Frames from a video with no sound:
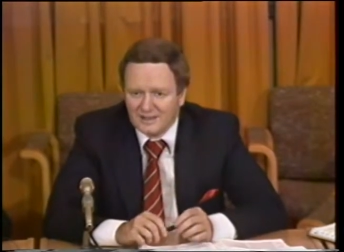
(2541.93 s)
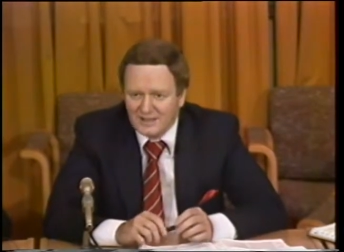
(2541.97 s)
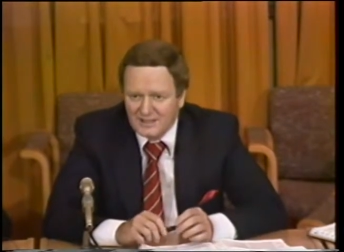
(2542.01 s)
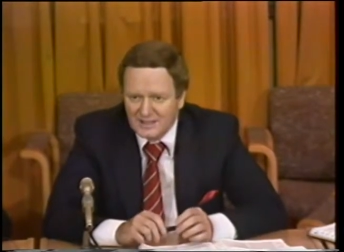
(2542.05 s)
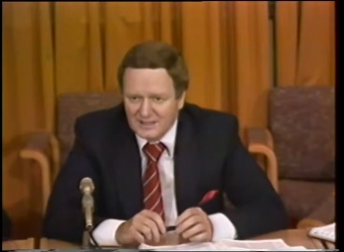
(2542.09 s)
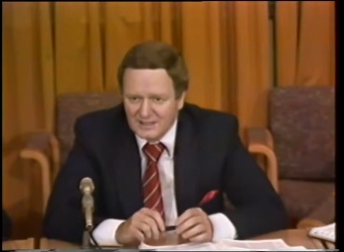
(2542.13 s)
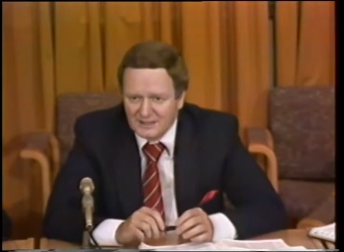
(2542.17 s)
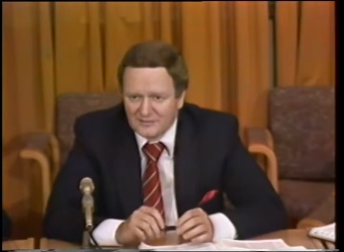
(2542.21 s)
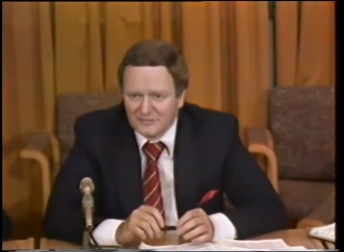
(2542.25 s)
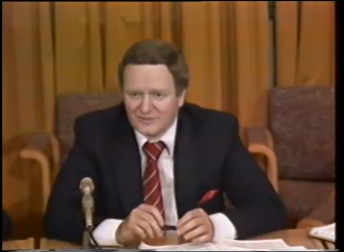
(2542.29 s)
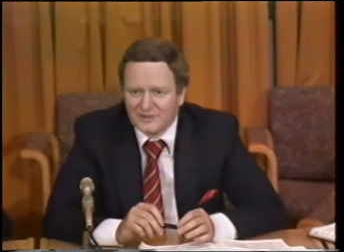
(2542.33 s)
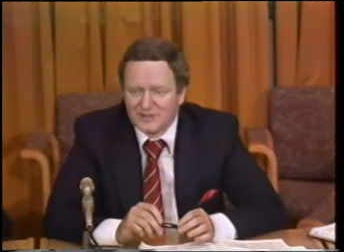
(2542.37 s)

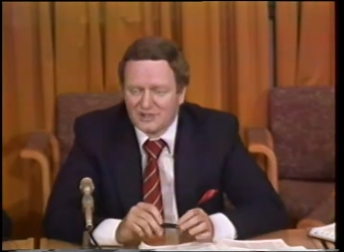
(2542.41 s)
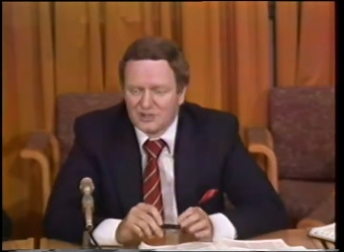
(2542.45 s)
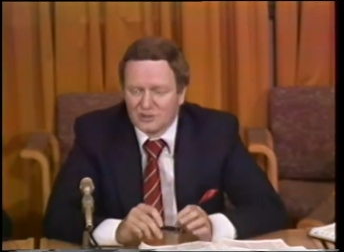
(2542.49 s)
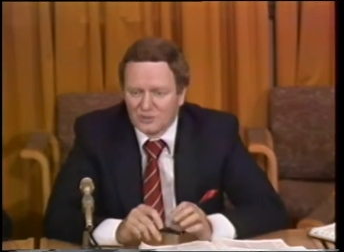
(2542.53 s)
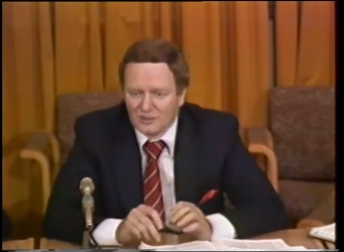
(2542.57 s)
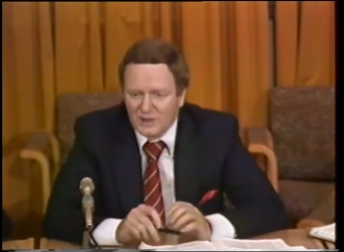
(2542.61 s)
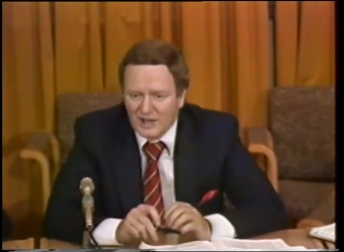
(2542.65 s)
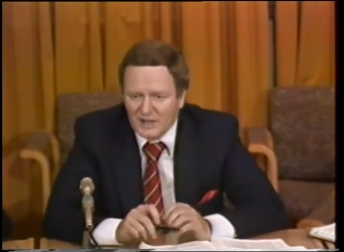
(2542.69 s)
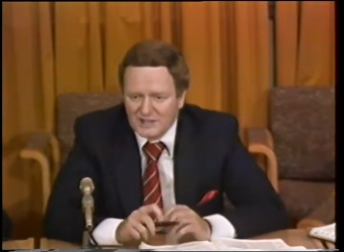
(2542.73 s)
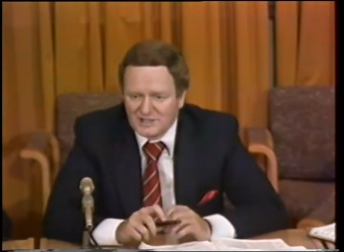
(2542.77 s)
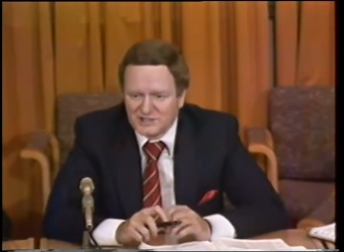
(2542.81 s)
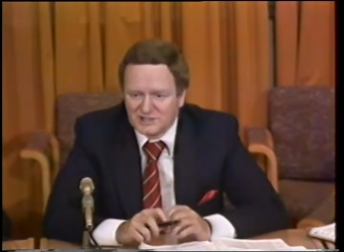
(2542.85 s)
give a
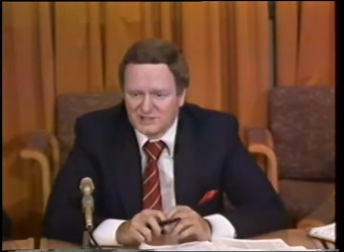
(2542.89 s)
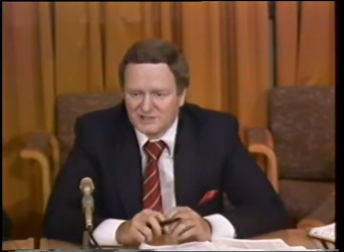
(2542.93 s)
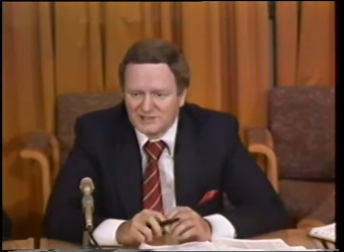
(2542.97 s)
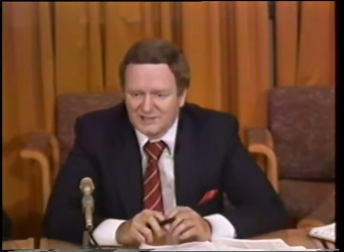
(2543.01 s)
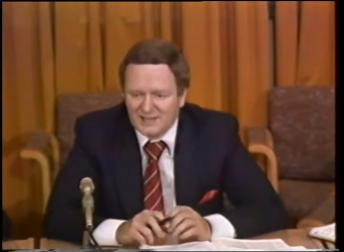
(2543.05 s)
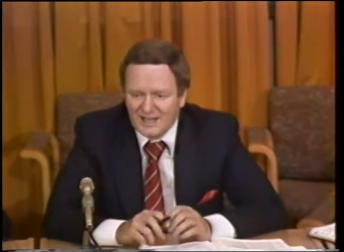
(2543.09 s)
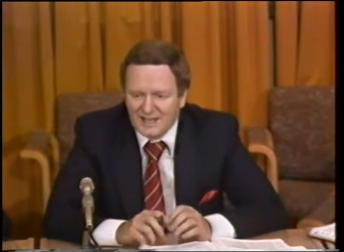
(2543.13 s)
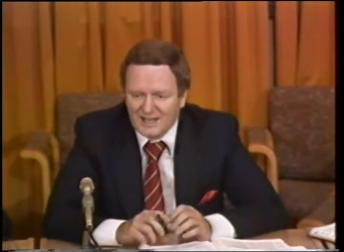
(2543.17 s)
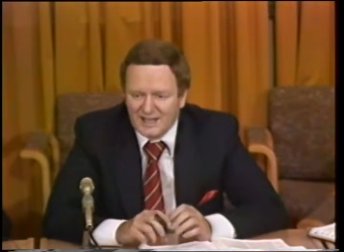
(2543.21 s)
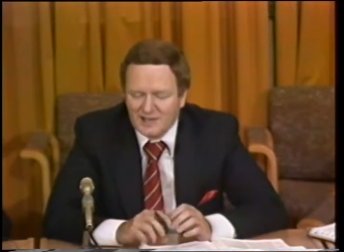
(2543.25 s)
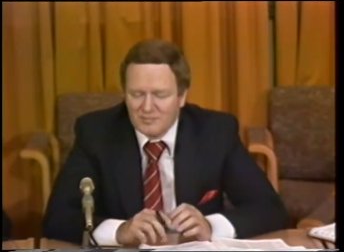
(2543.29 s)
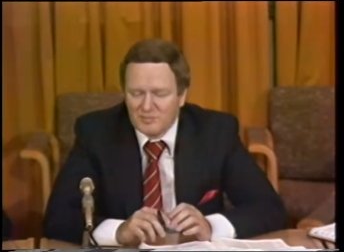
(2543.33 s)
direction
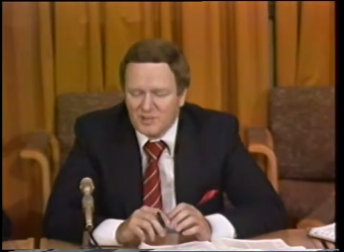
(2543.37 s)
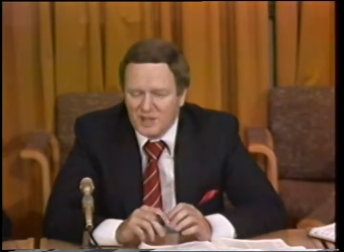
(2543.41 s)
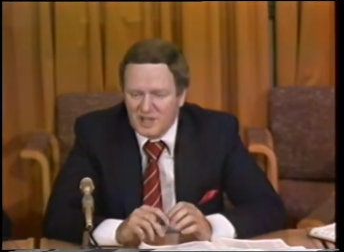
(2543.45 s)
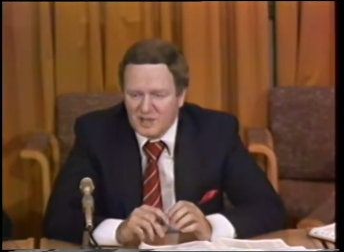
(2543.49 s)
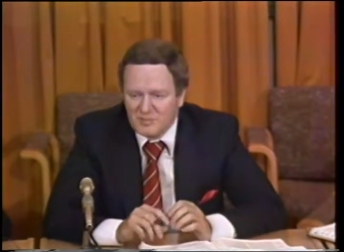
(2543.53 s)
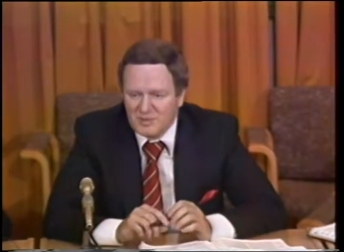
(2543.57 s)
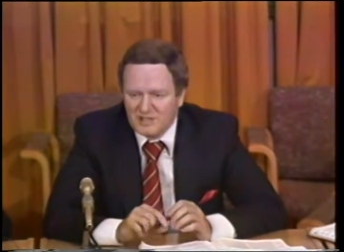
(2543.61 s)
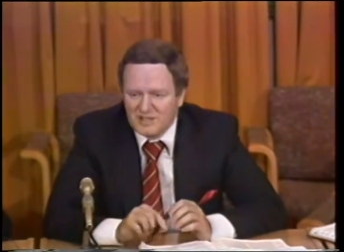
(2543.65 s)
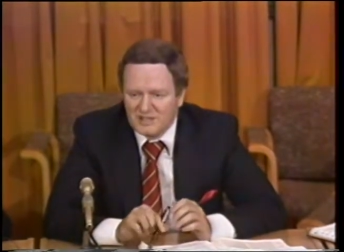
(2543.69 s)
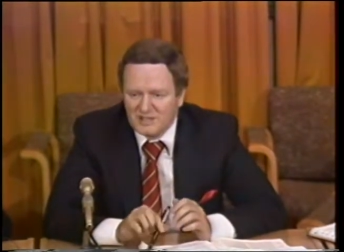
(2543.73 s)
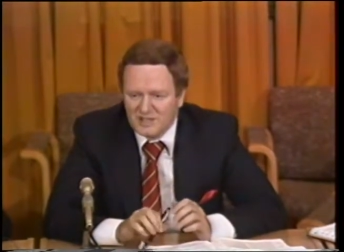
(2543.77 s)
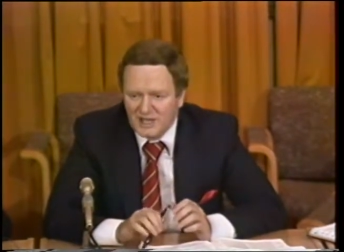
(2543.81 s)
that it may
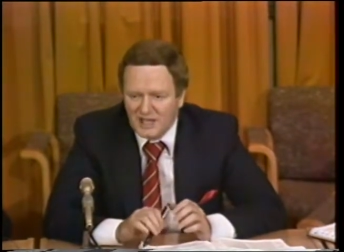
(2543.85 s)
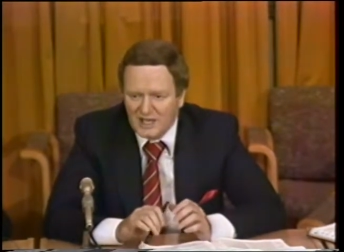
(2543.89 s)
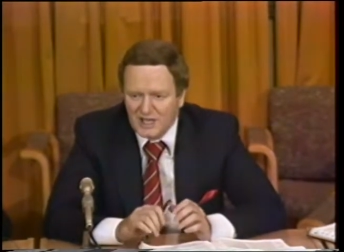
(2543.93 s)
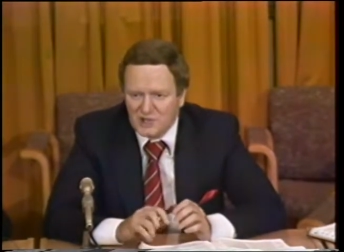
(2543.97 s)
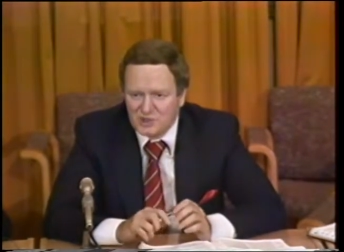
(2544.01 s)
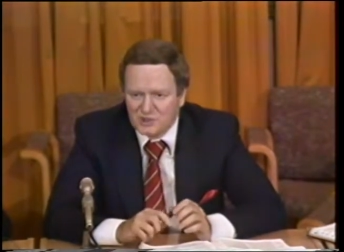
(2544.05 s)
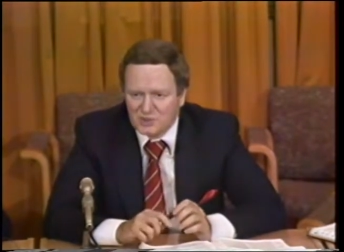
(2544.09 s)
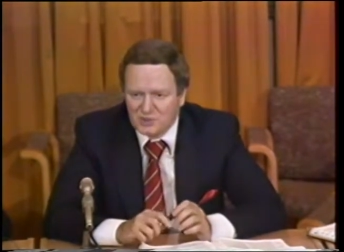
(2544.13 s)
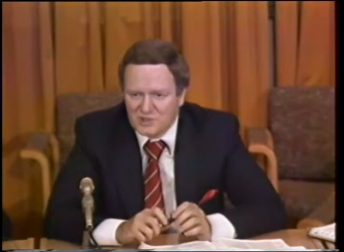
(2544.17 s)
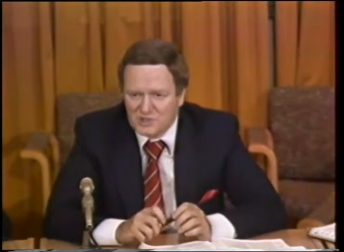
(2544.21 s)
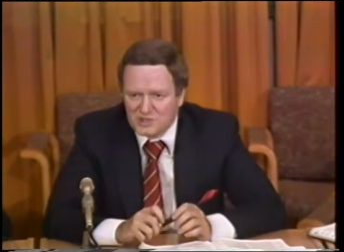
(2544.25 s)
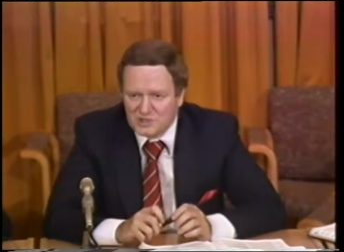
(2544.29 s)
be
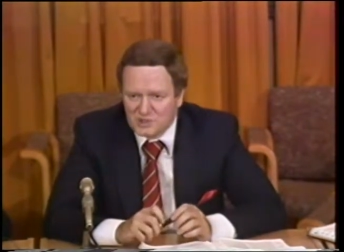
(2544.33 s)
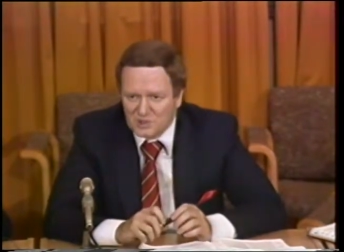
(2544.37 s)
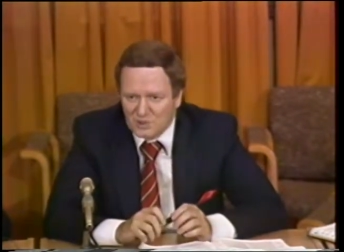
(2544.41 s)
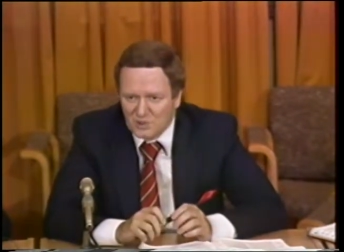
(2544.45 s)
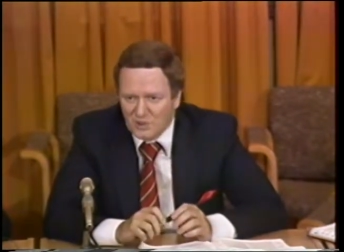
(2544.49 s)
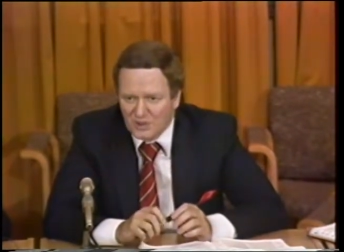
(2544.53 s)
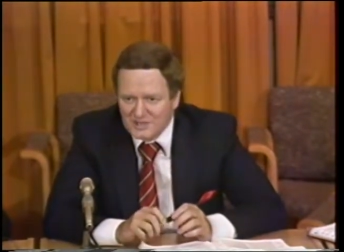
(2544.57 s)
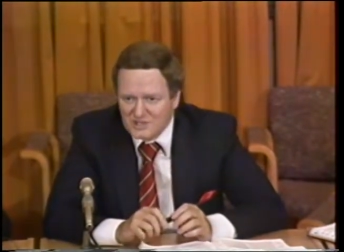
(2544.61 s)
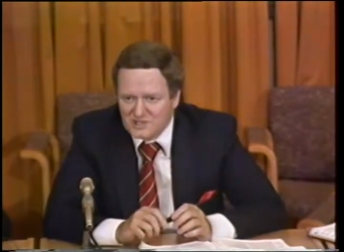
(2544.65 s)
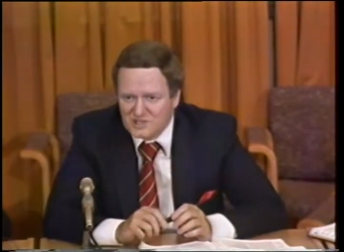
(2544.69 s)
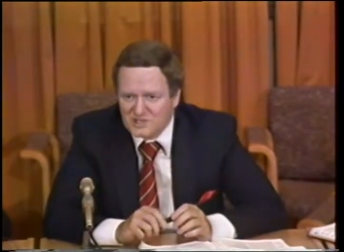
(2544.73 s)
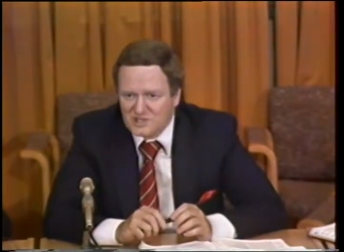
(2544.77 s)
dangerous
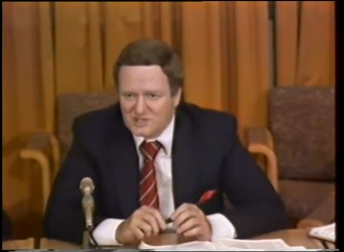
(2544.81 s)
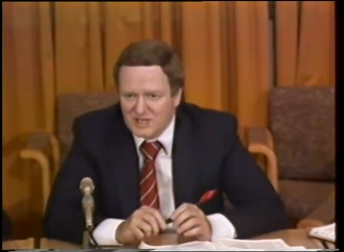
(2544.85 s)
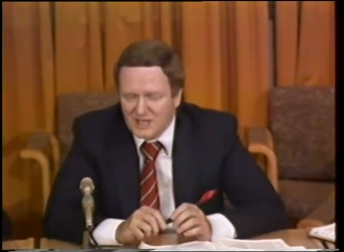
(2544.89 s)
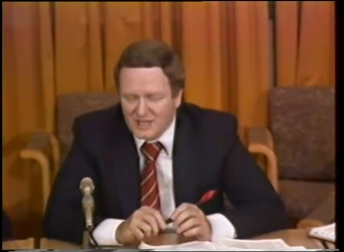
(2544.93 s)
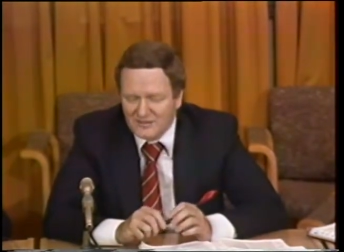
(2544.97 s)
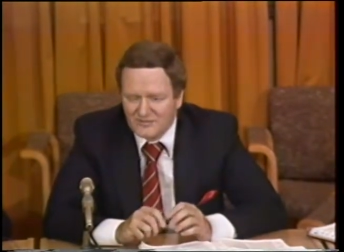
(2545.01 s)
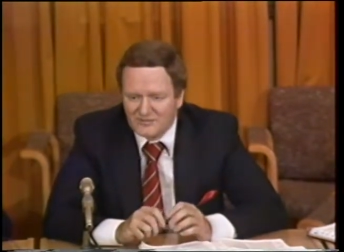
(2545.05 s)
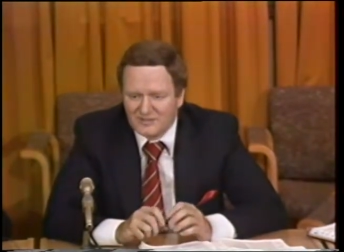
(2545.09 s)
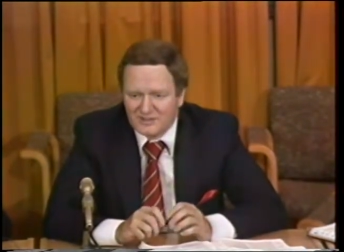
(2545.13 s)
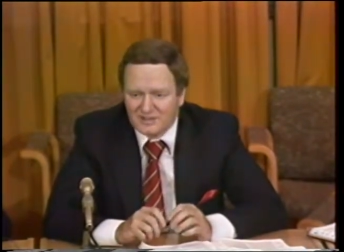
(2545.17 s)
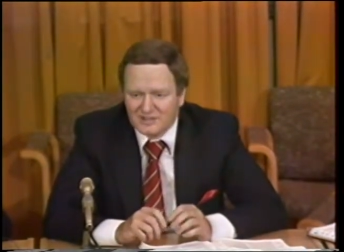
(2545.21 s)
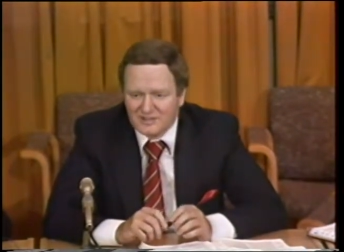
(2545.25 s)
or
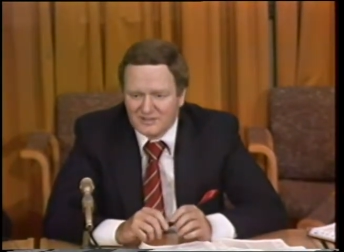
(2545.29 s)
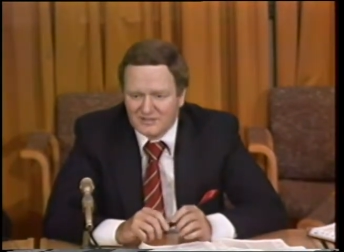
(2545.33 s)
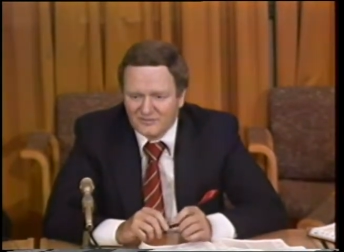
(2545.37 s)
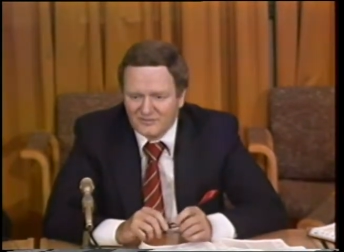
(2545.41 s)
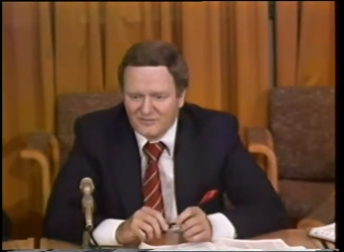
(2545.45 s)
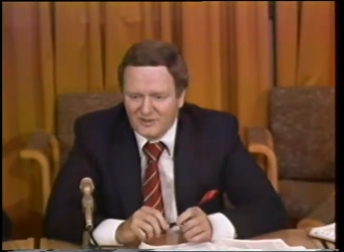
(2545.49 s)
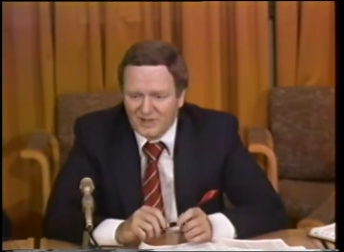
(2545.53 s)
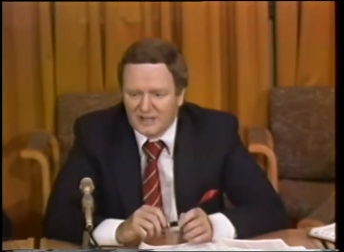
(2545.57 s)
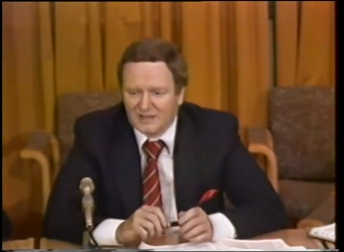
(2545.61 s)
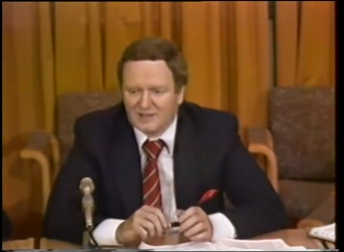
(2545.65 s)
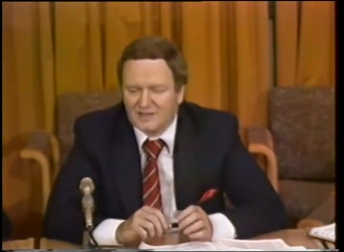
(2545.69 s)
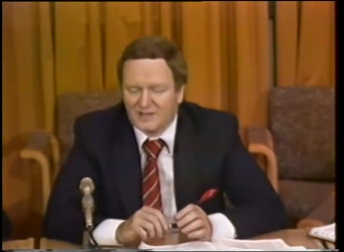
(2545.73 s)
unsafe to
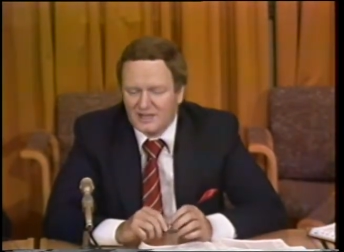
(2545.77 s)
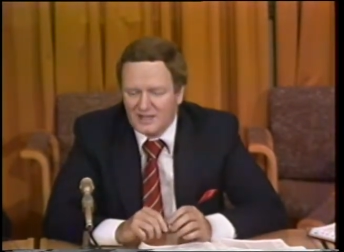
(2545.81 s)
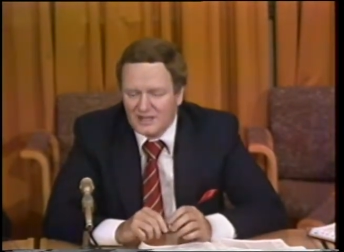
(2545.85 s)
convict,